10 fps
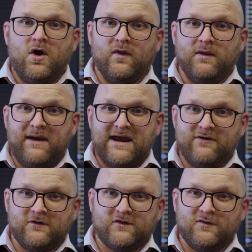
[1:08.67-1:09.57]
on the
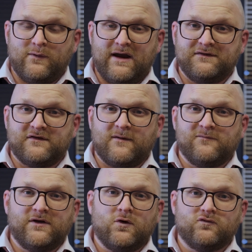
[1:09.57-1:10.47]
payroll software under
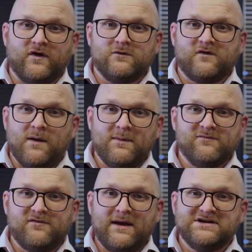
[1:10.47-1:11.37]
something called real-time
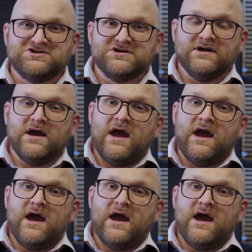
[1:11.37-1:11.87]
information.